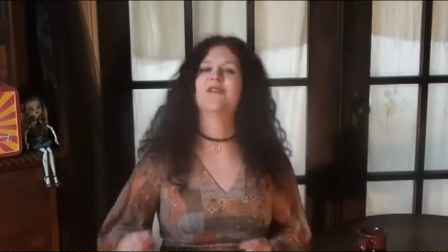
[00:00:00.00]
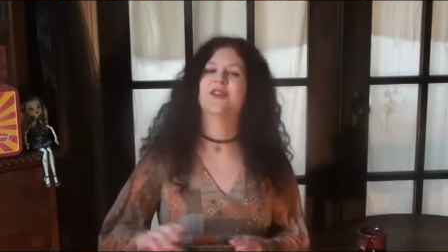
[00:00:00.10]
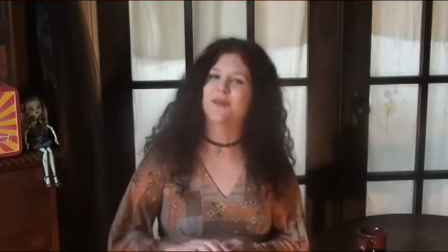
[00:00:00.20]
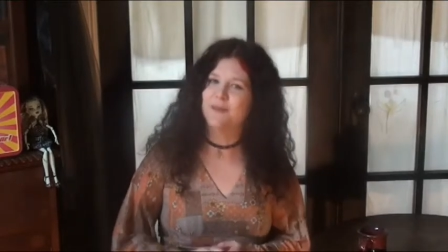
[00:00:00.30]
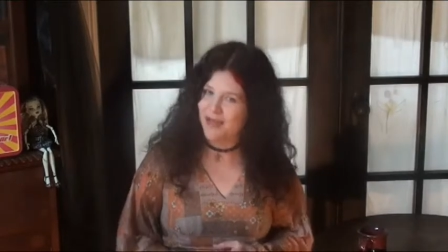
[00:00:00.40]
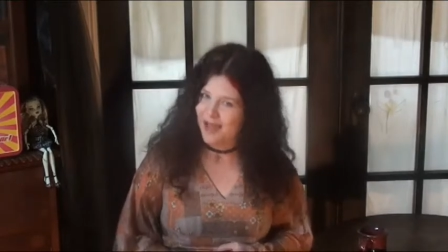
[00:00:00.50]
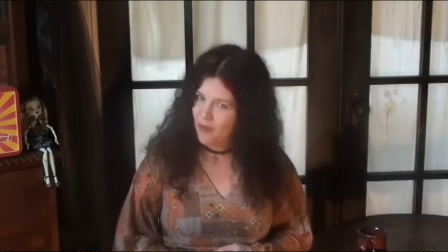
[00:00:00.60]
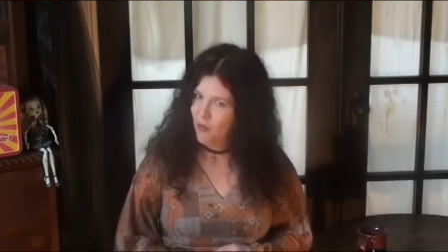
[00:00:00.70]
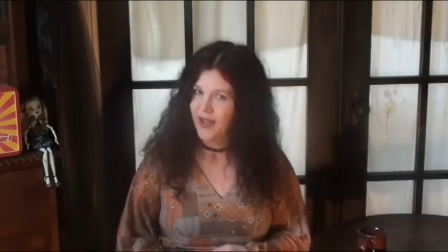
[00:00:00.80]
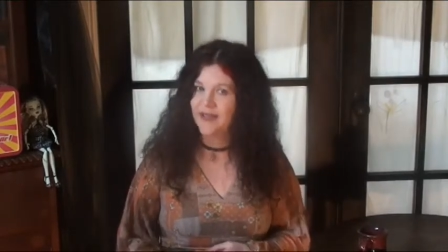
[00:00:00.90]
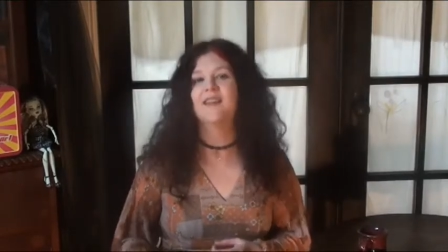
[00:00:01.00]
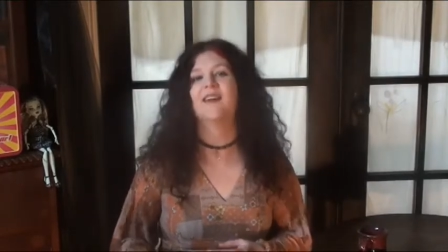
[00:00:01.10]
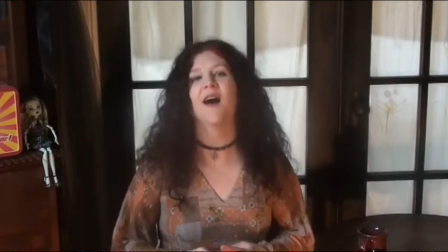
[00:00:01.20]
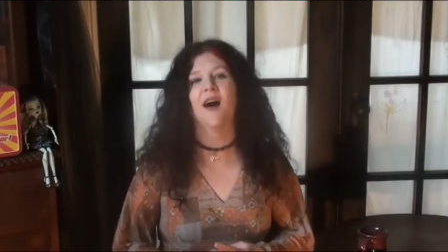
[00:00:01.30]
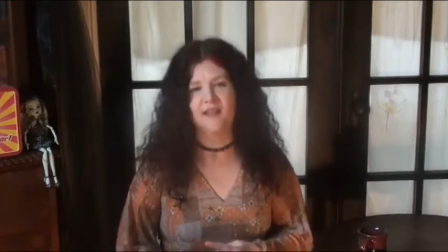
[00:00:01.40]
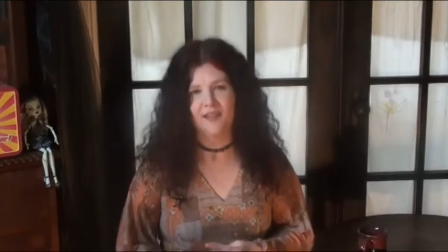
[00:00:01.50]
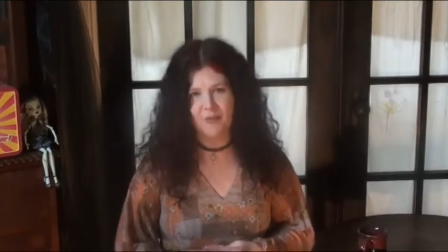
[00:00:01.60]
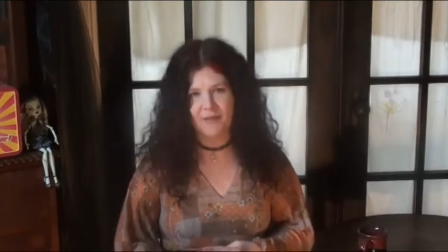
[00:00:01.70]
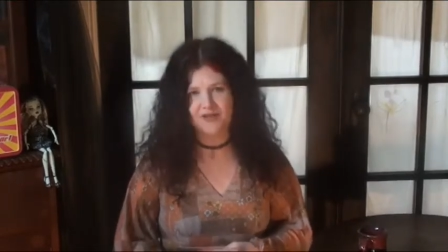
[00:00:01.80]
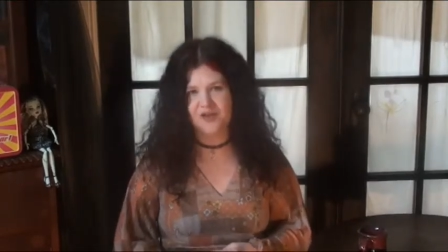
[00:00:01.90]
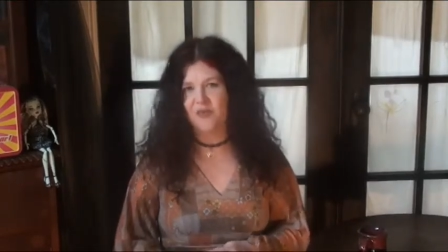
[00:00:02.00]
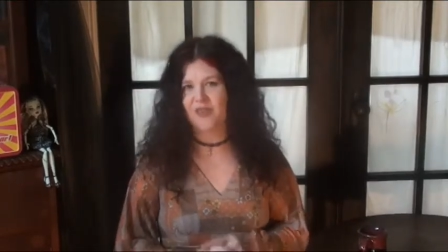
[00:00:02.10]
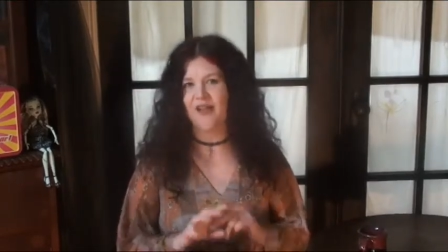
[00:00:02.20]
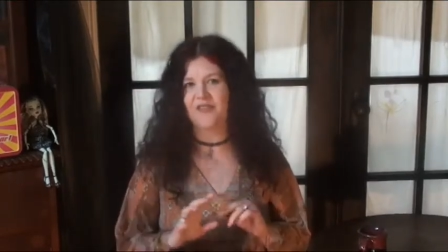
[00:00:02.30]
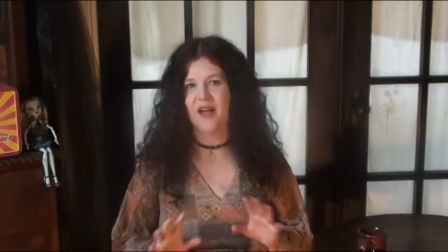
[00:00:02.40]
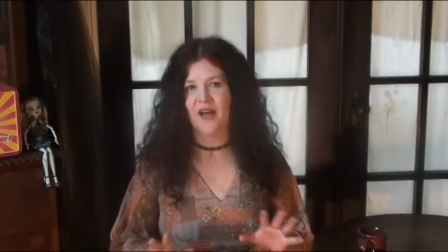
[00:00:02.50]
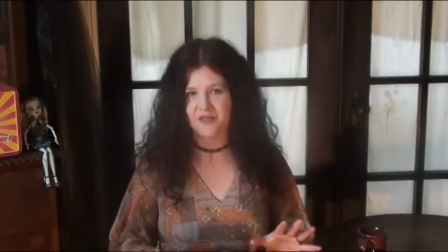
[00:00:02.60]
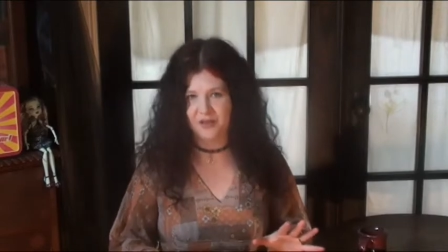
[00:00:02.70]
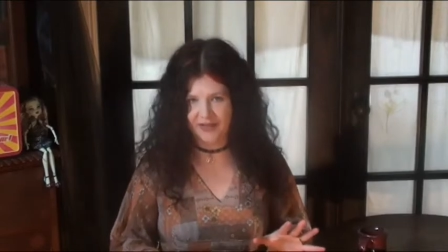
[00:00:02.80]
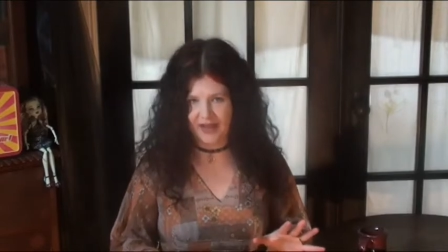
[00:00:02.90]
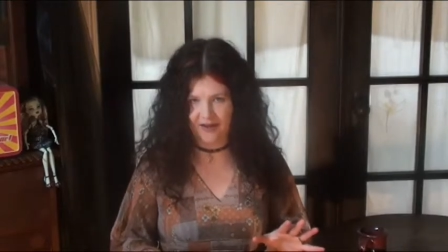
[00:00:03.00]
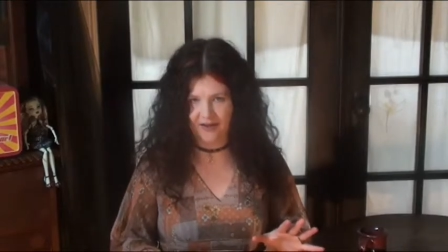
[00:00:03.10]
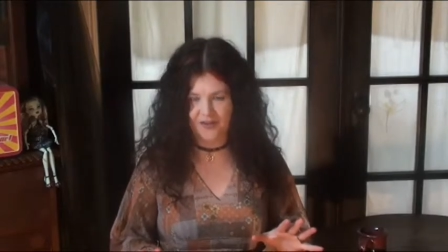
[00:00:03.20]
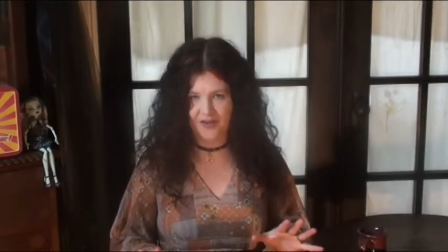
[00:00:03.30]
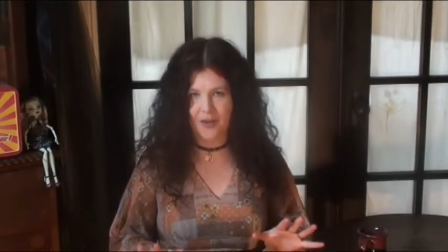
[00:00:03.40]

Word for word: filmed in black and white, on a low budget with lots of continuity errors.